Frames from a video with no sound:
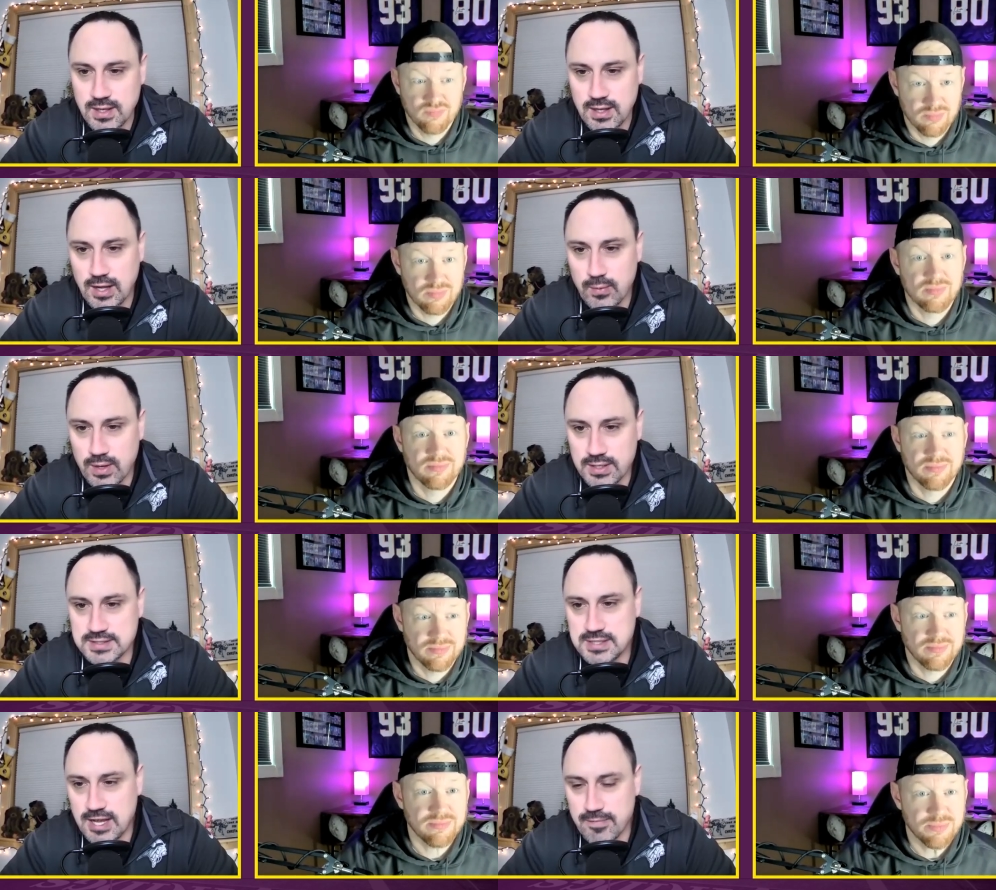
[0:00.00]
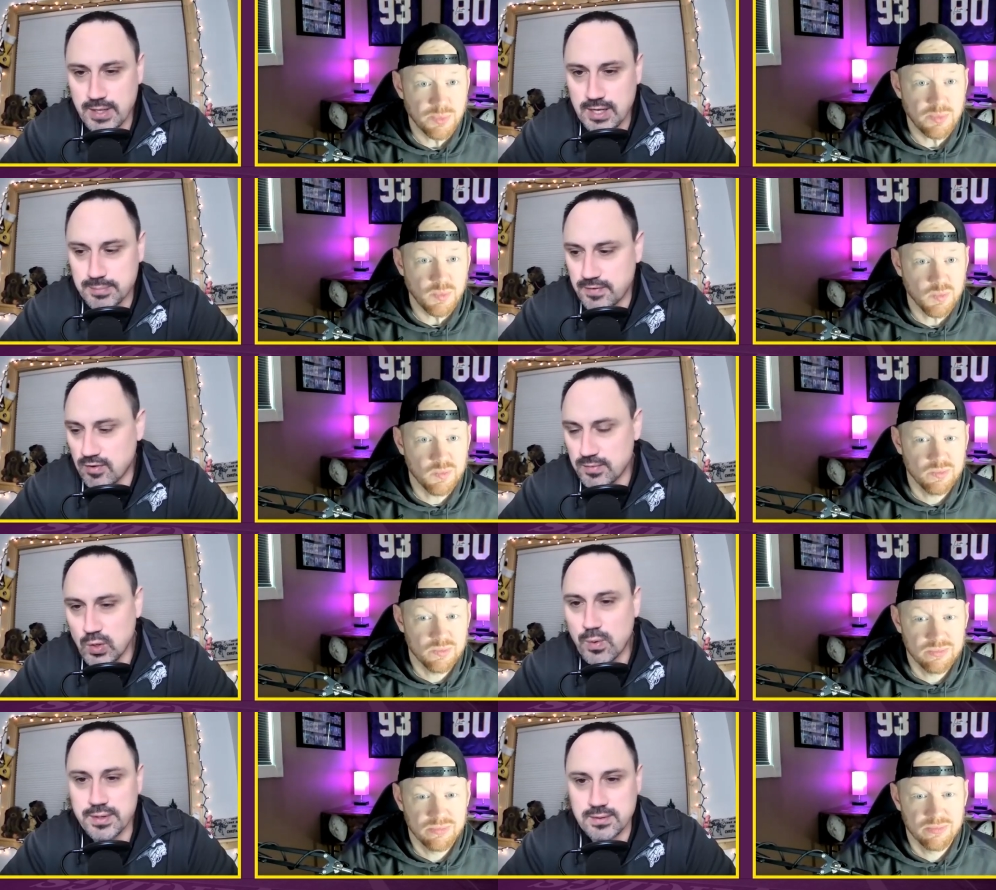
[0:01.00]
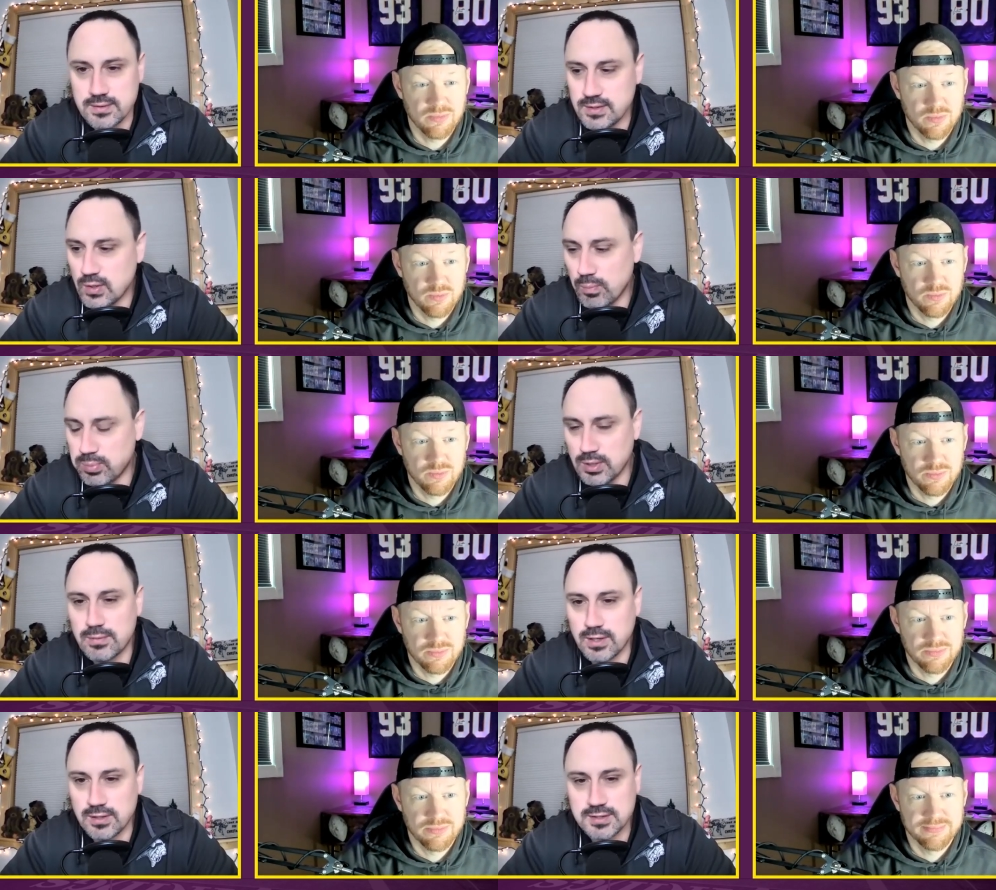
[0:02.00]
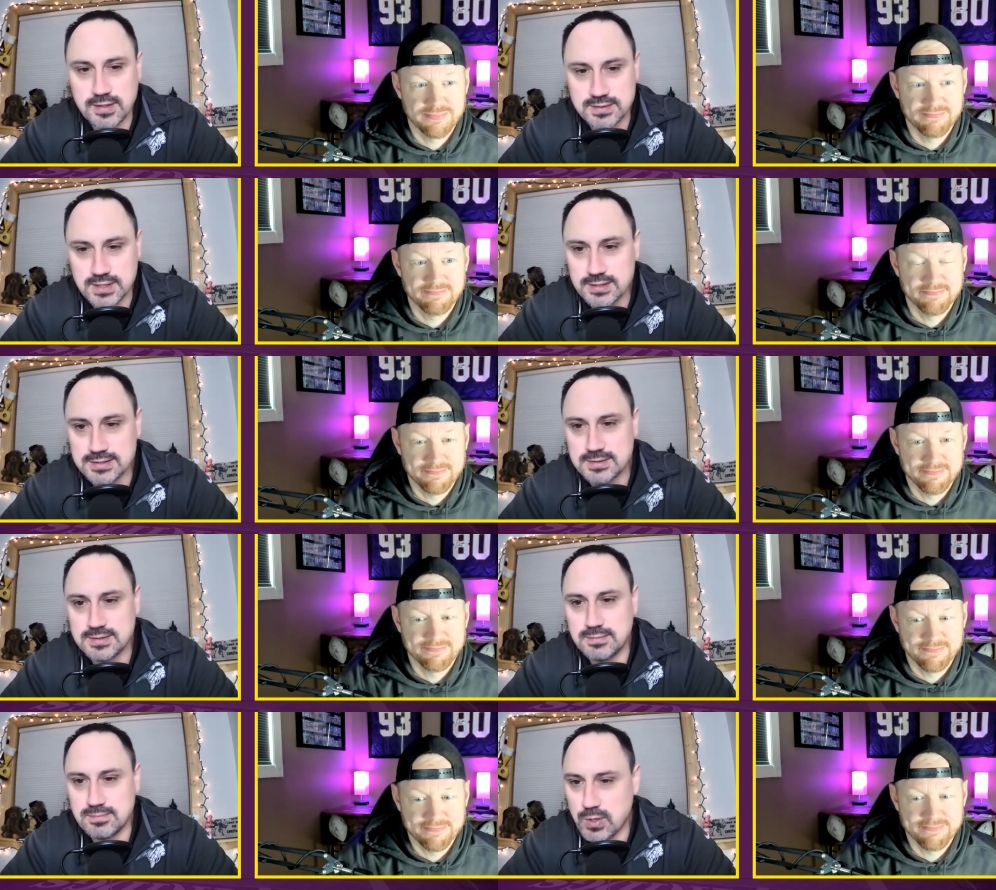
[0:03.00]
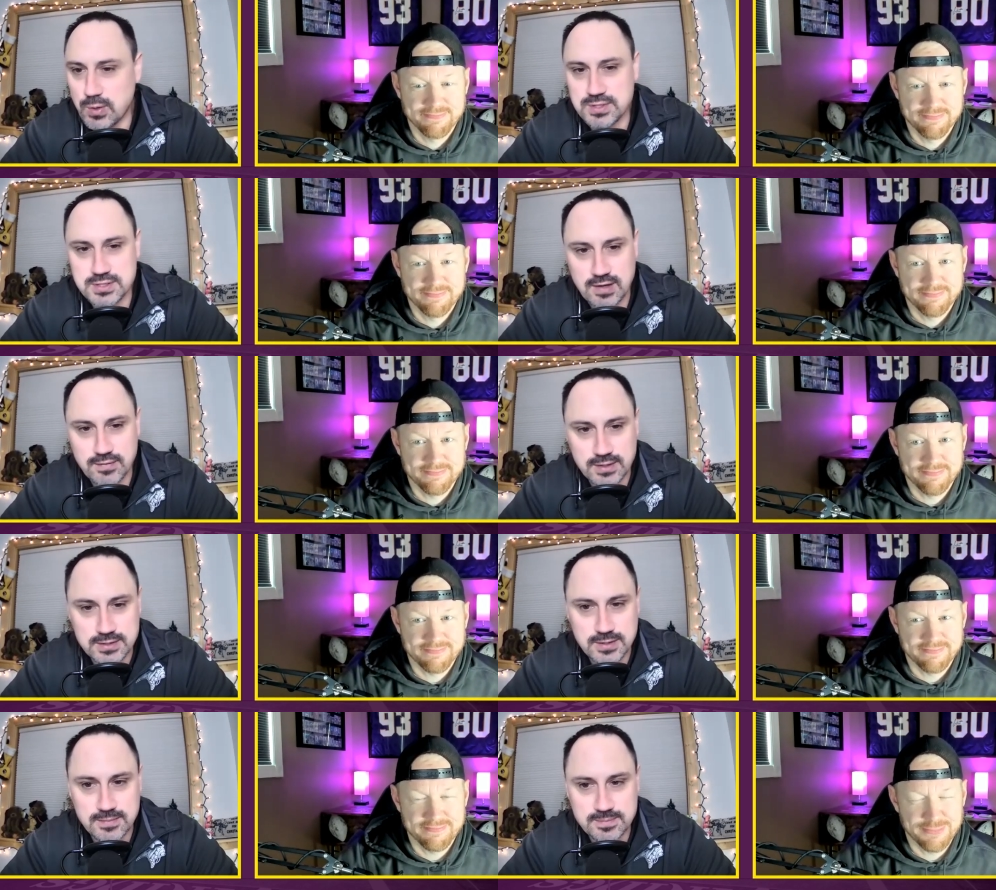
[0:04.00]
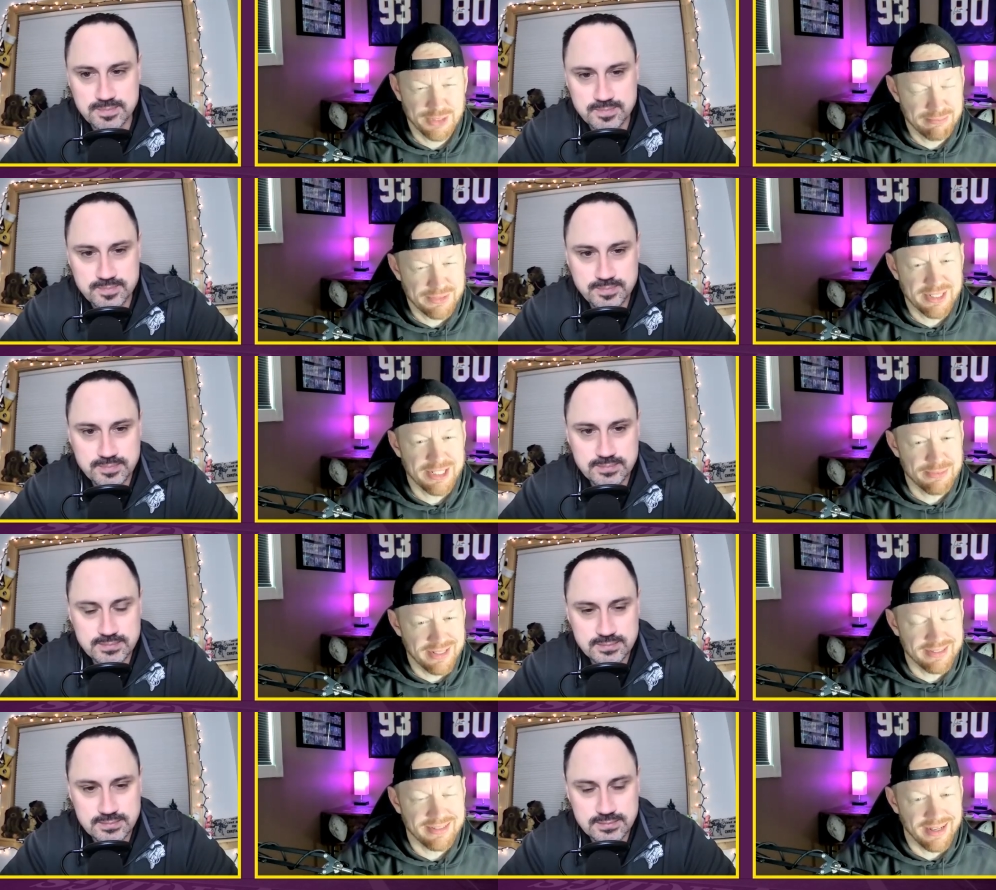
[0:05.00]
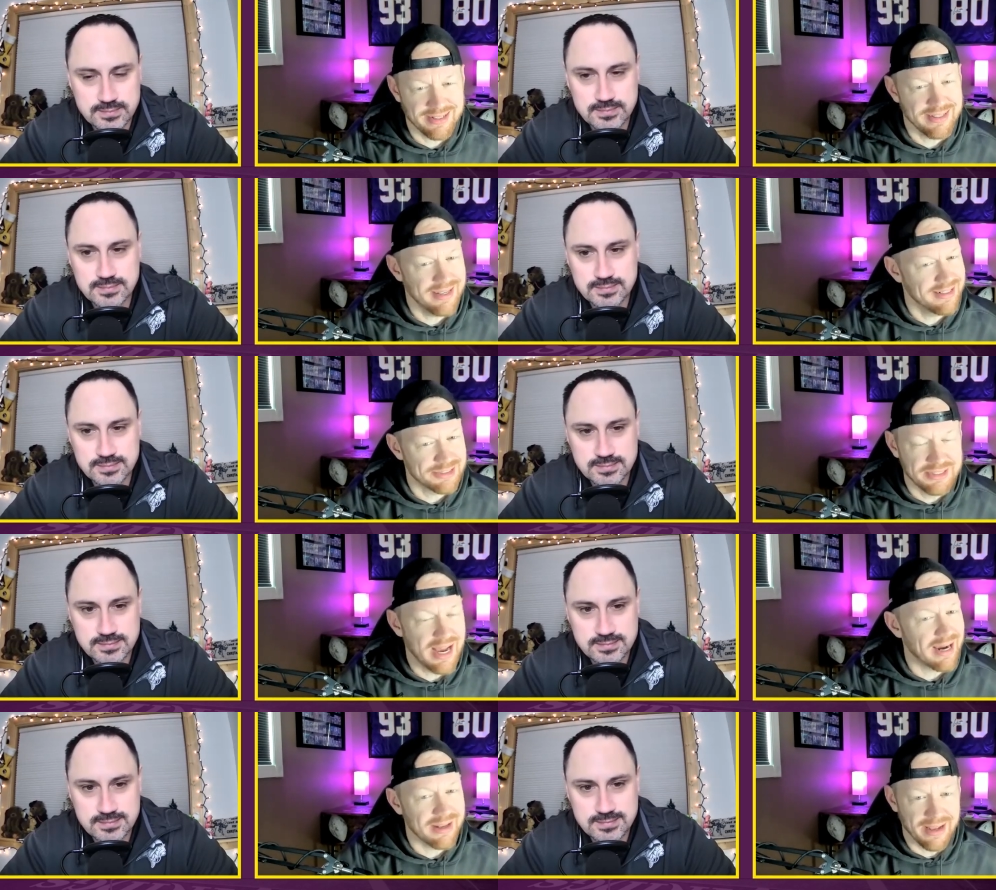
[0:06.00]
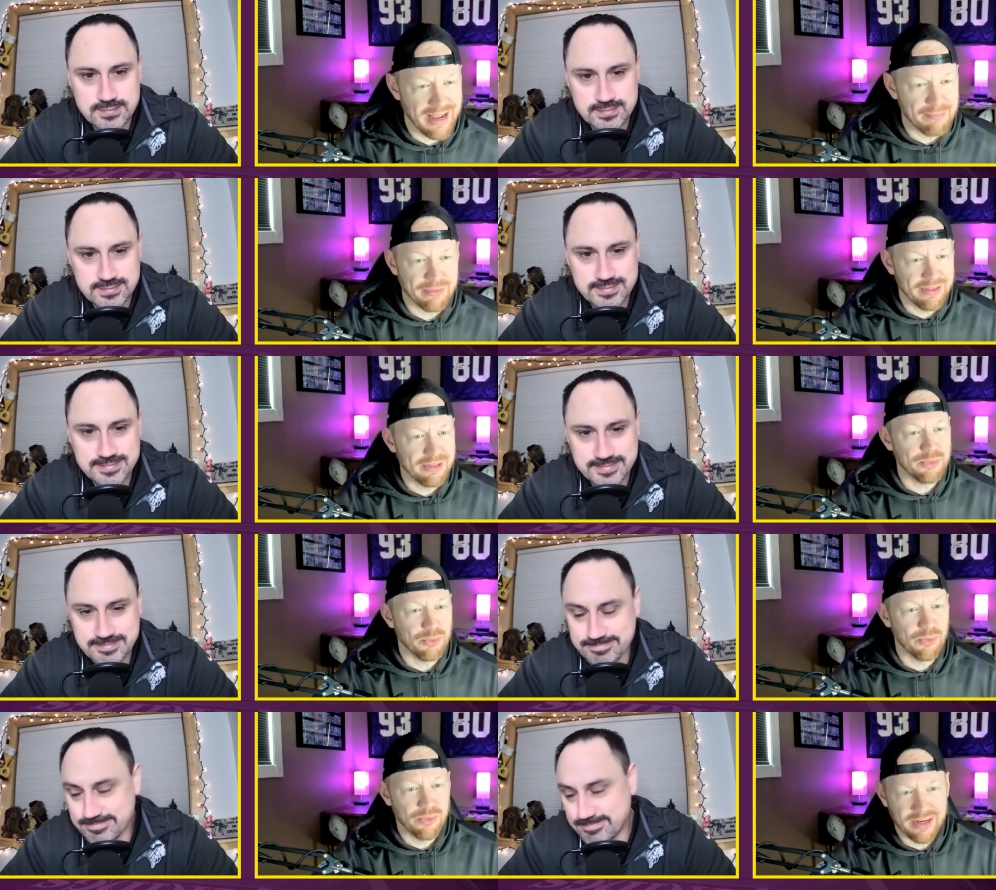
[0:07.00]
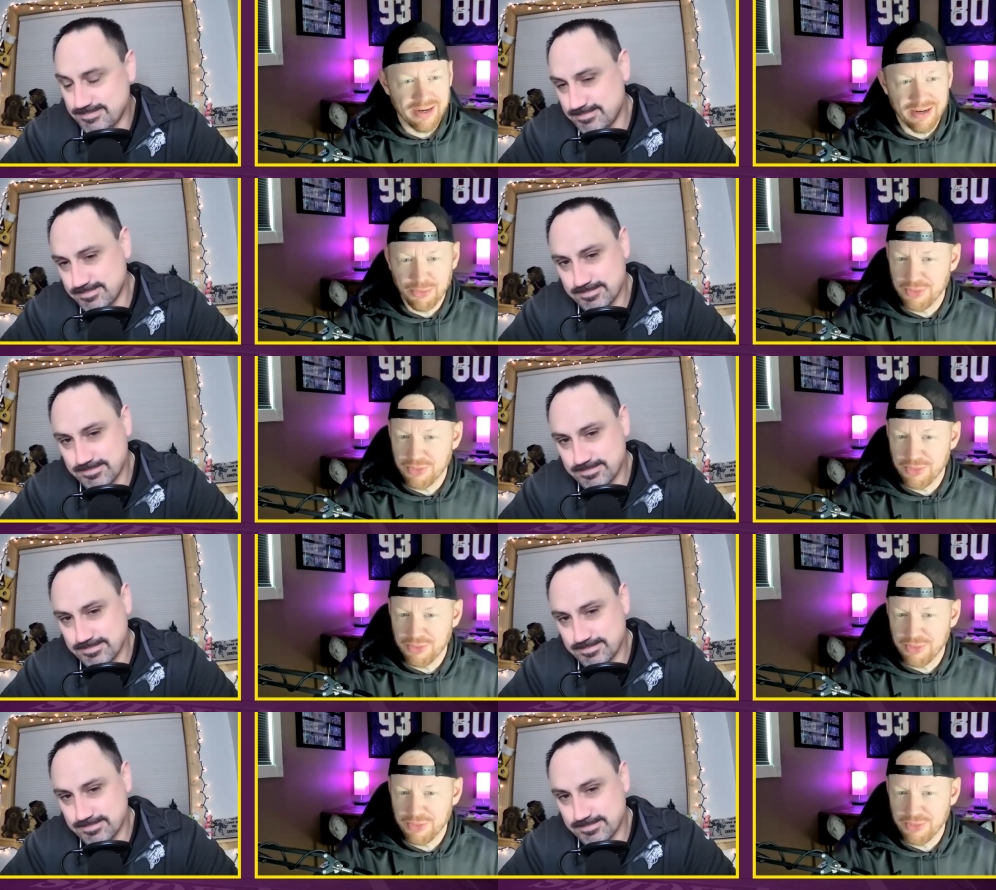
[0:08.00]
Speaker 1: I want a staff made up of no one, no blood relatives on this coaching staff next year.
Speaker 2: Something tells me that that that is not going to happen. I think you are right. I don't